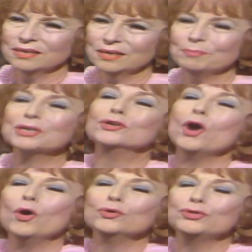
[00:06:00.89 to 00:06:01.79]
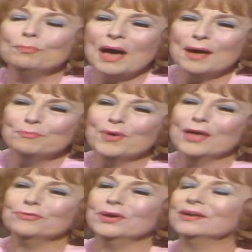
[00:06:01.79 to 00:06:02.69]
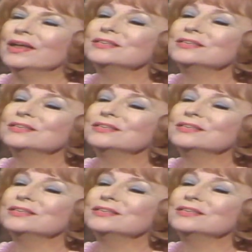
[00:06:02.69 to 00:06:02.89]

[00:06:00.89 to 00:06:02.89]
But go to my brethren and